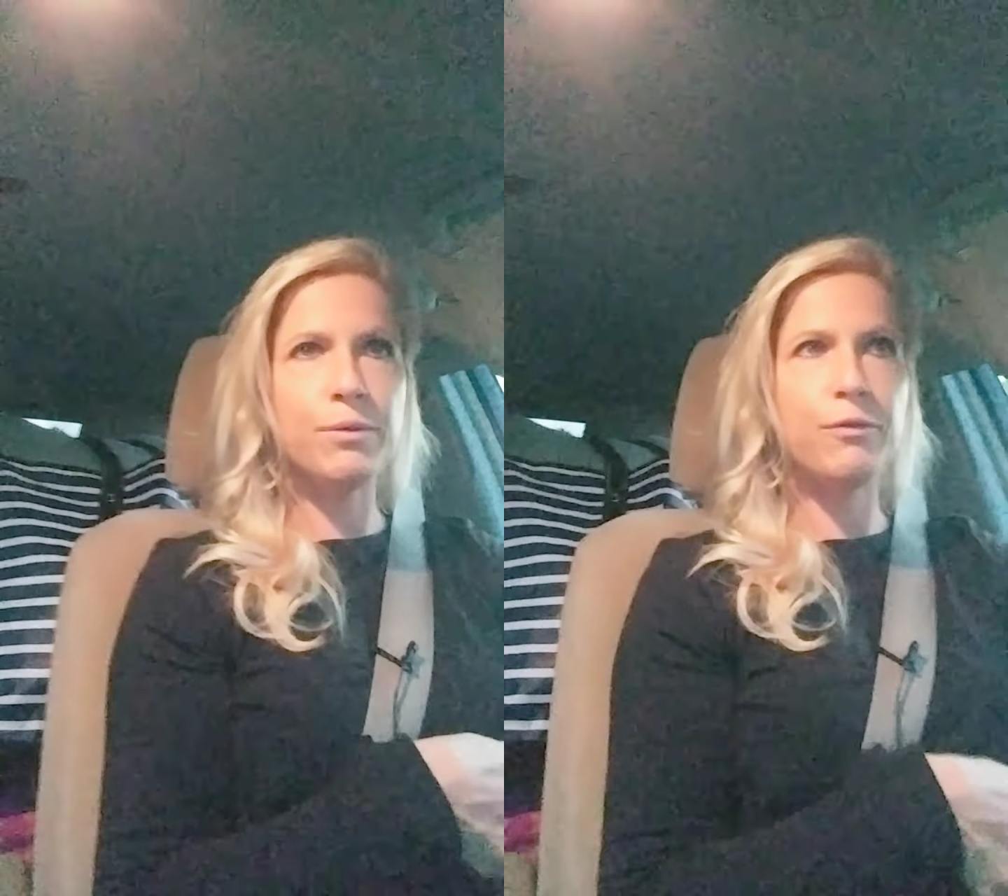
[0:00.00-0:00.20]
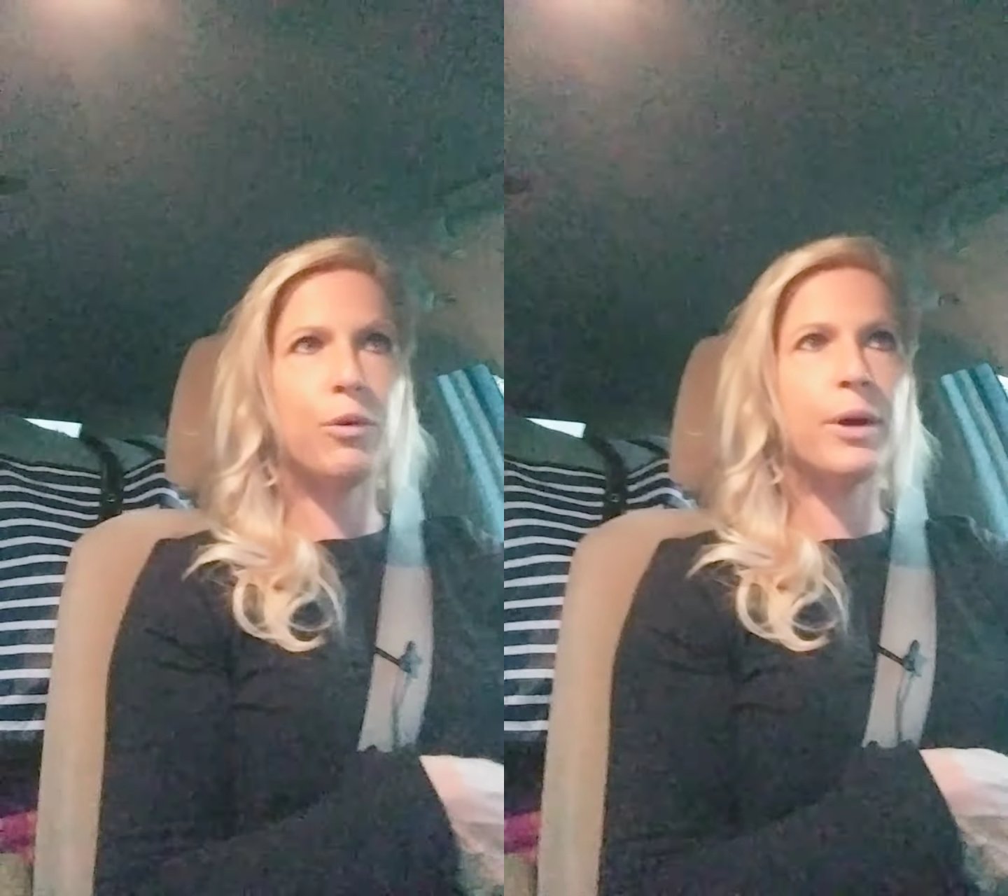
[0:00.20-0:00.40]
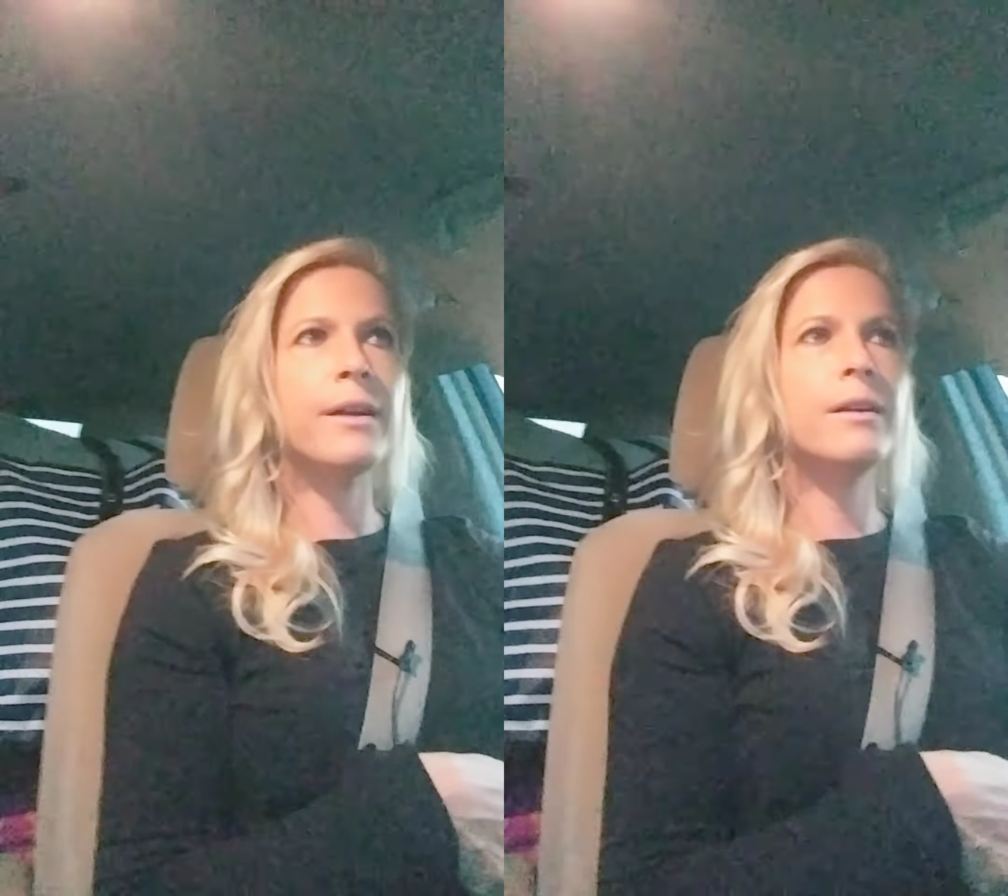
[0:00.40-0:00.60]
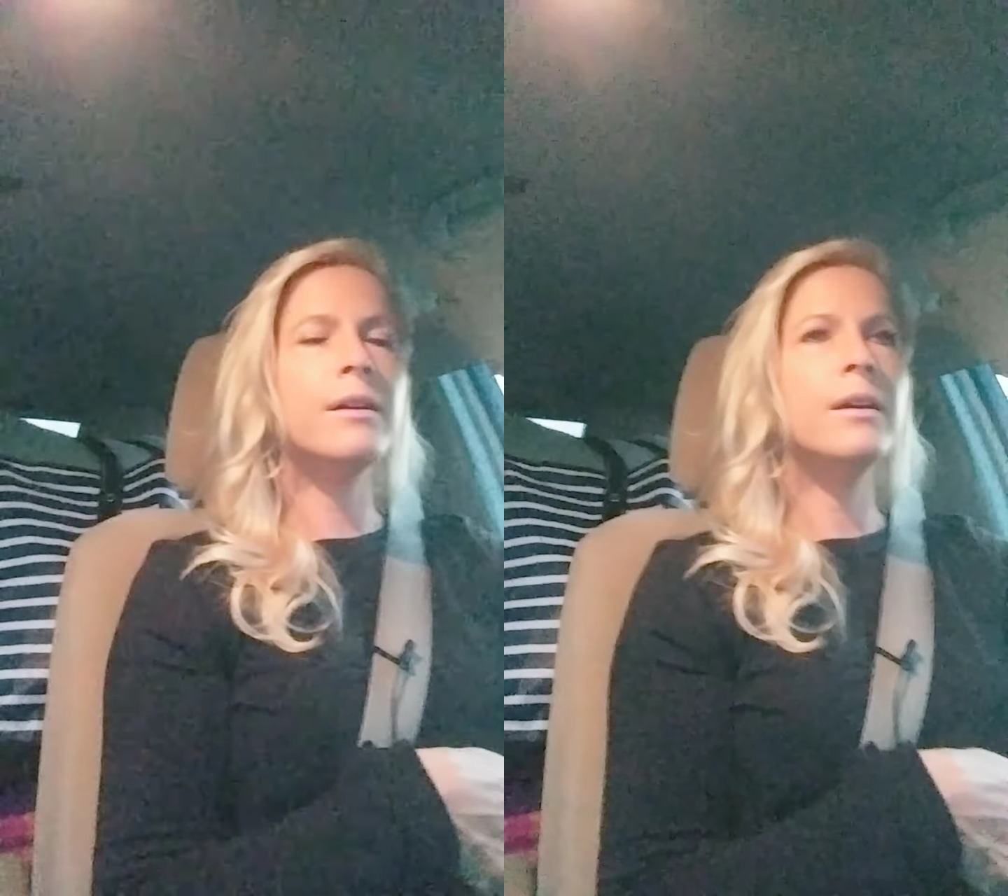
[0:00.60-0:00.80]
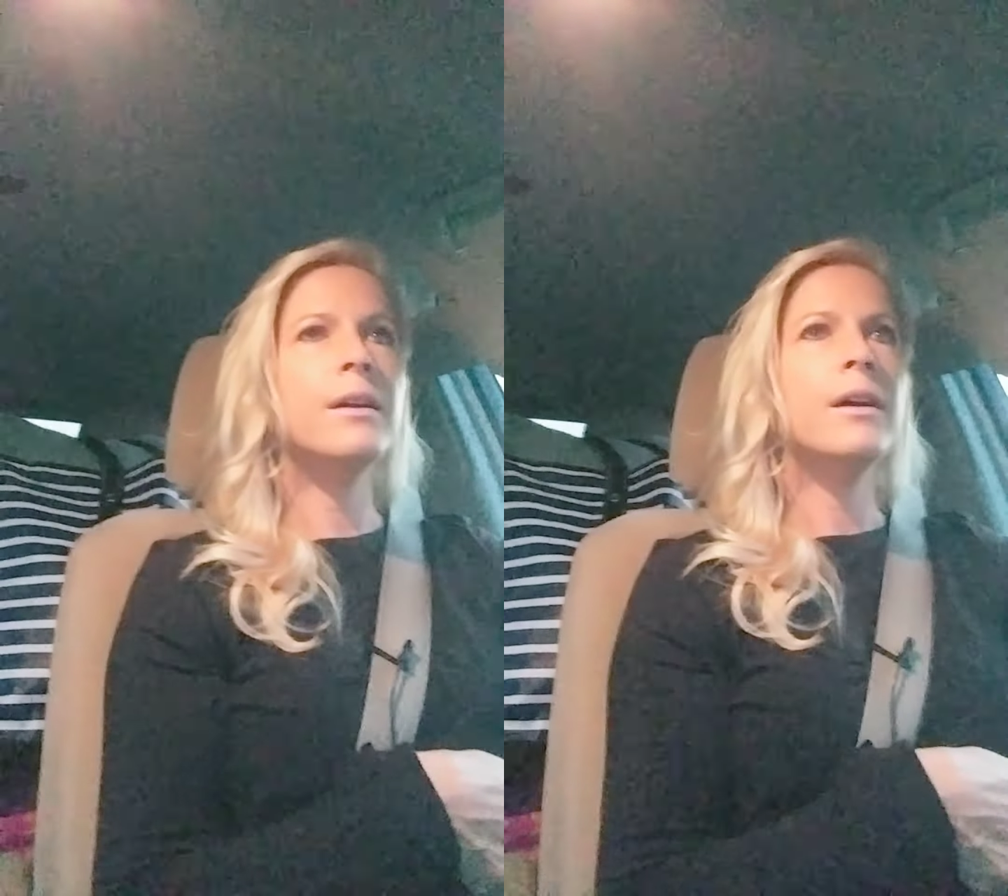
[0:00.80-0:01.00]
before
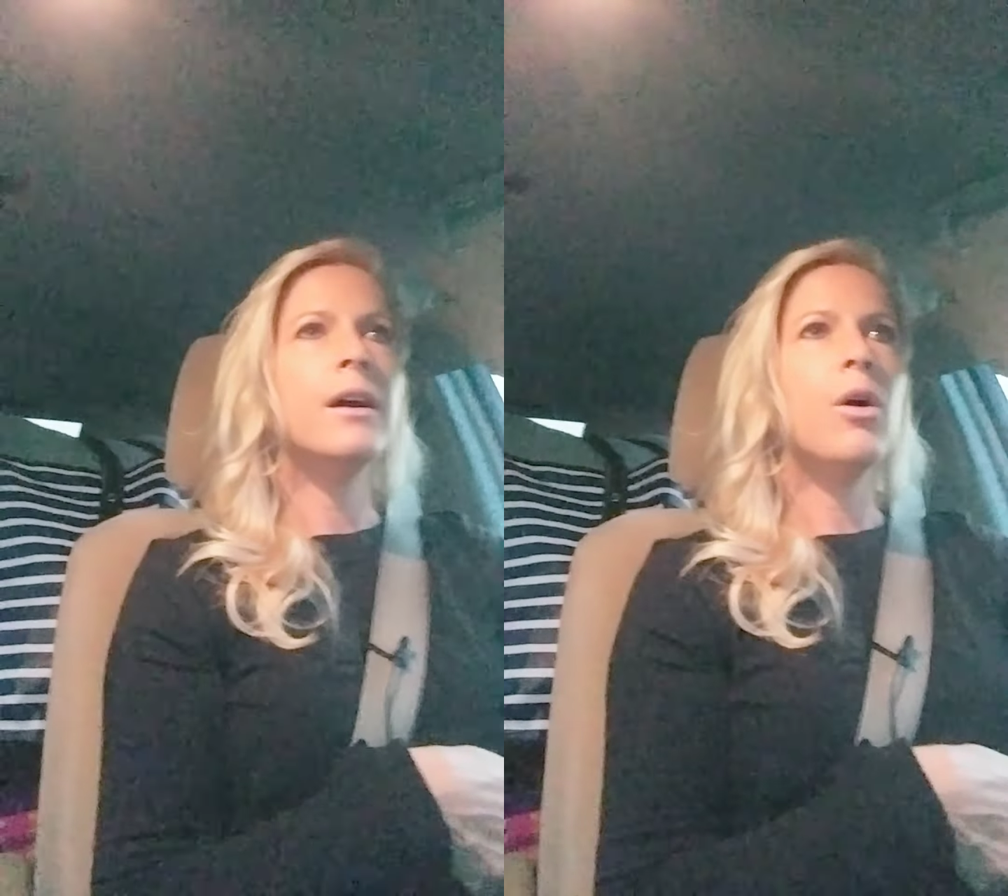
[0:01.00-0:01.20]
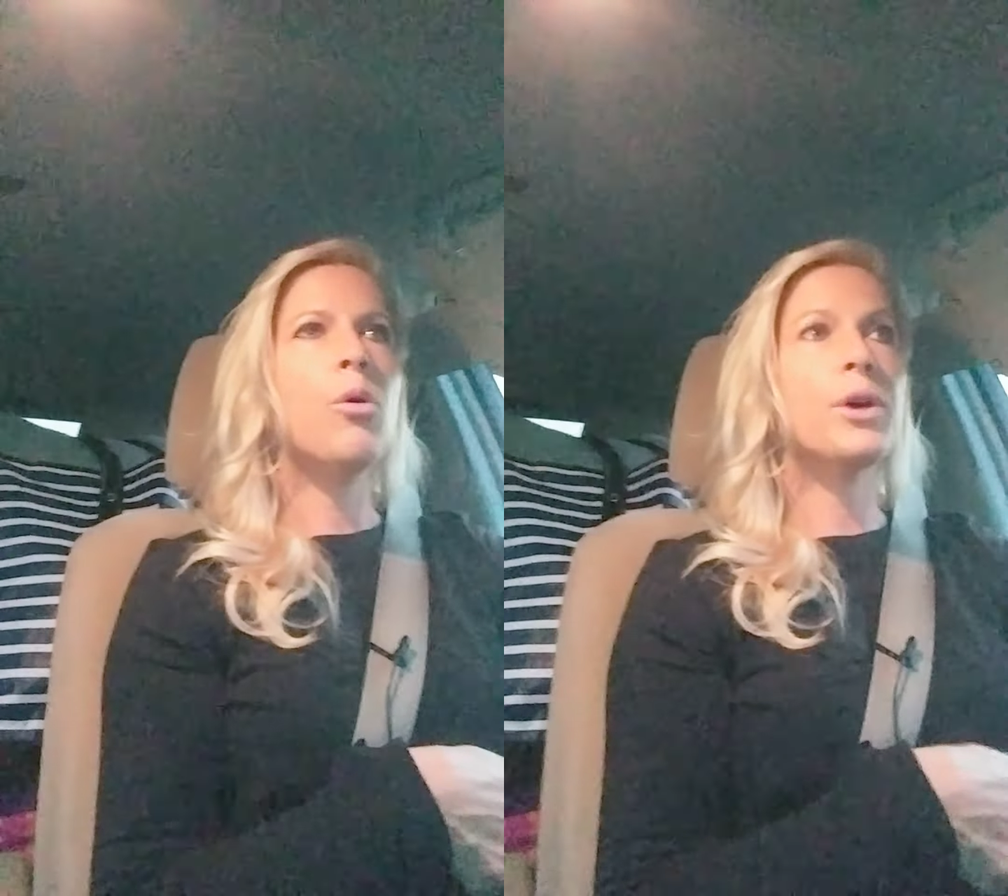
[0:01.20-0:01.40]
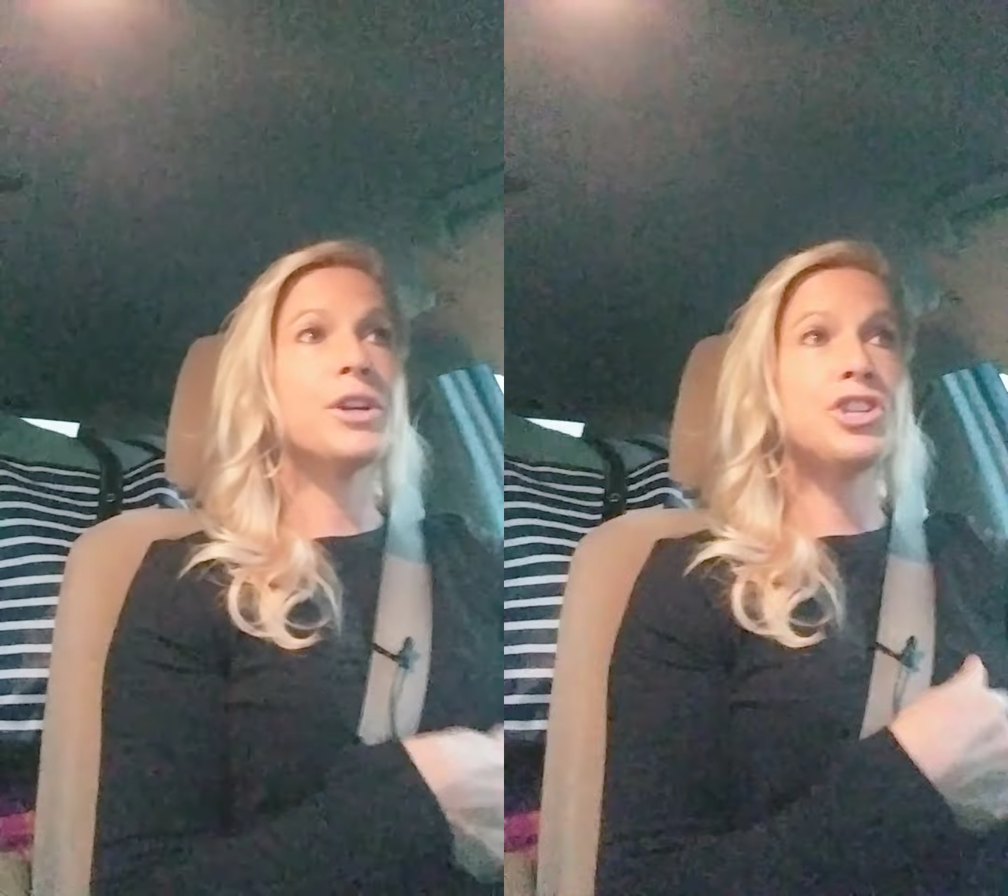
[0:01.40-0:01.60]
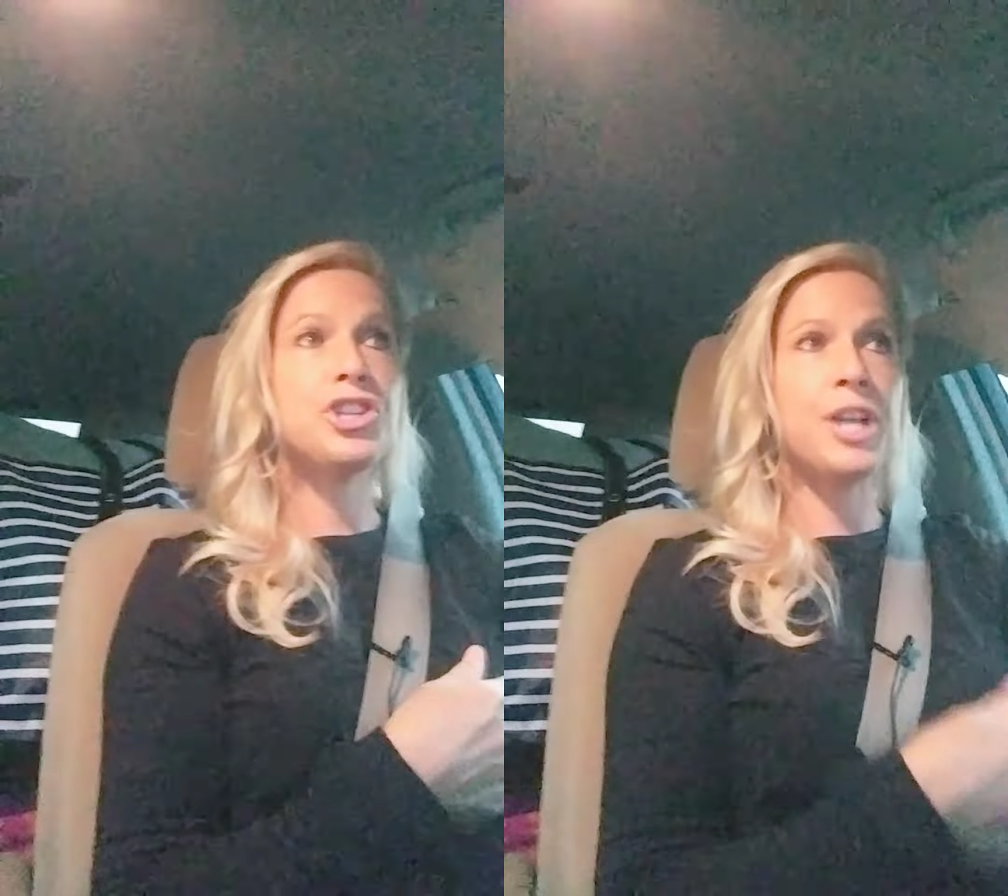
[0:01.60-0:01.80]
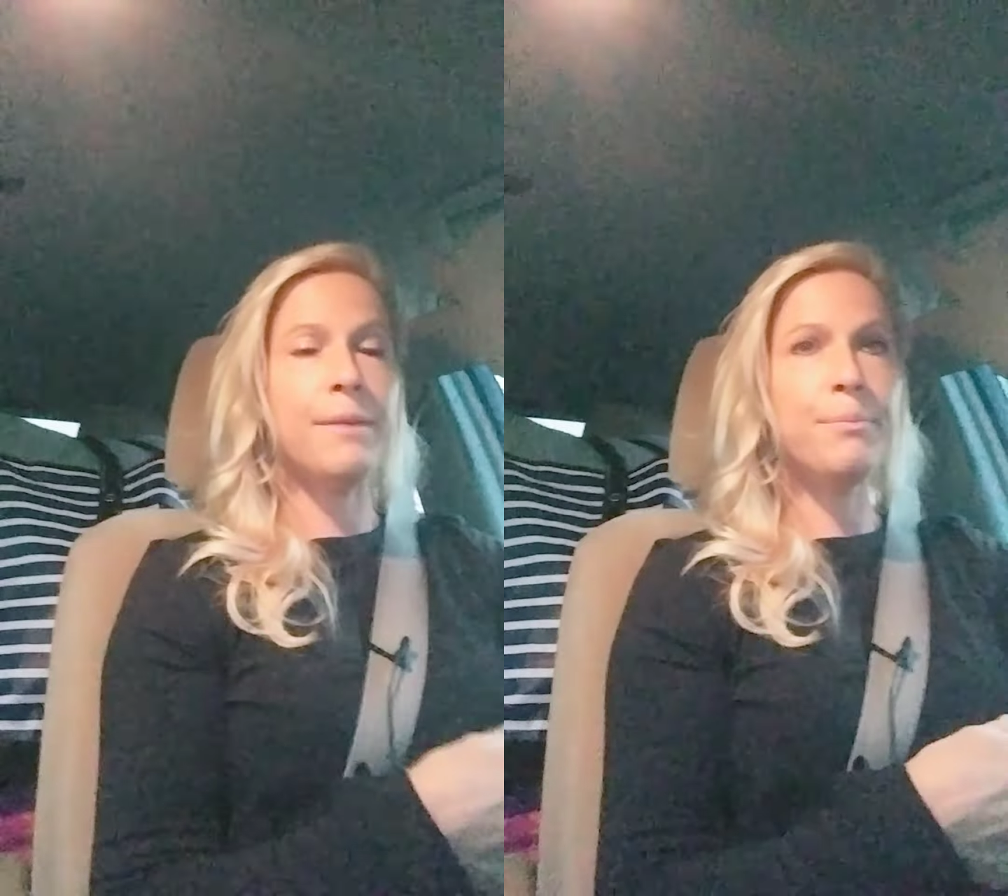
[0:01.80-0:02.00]
or
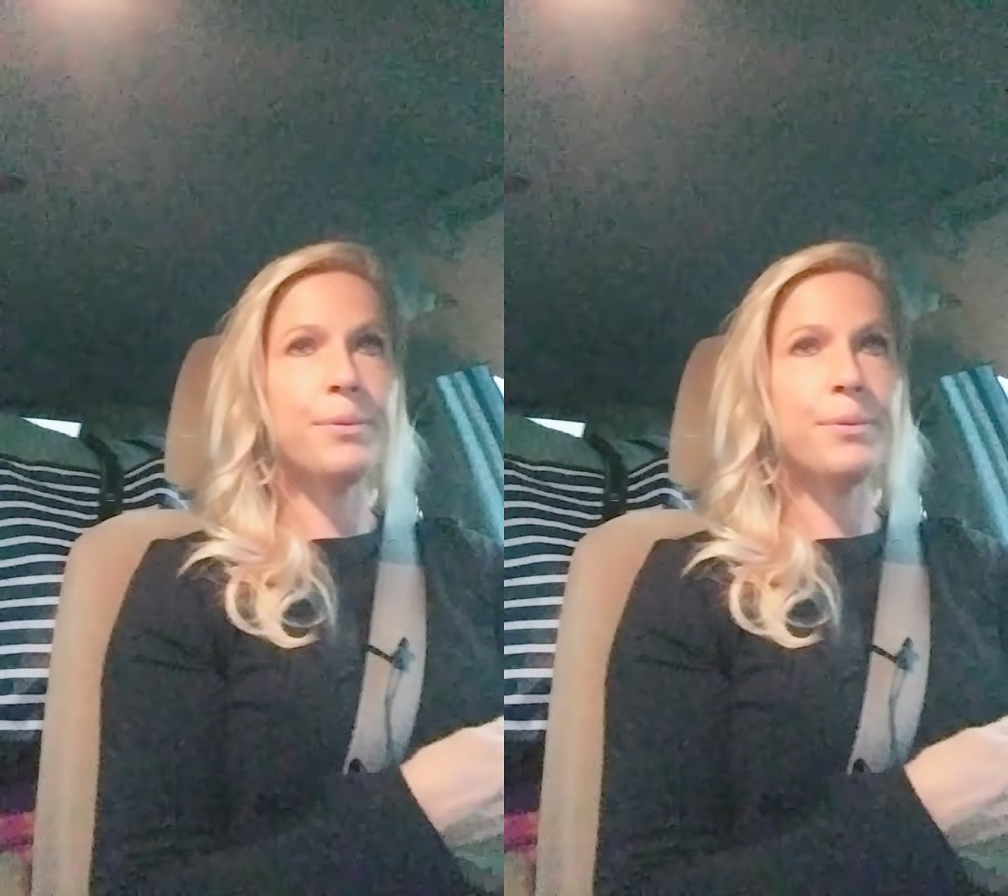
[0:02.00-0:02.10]
shape.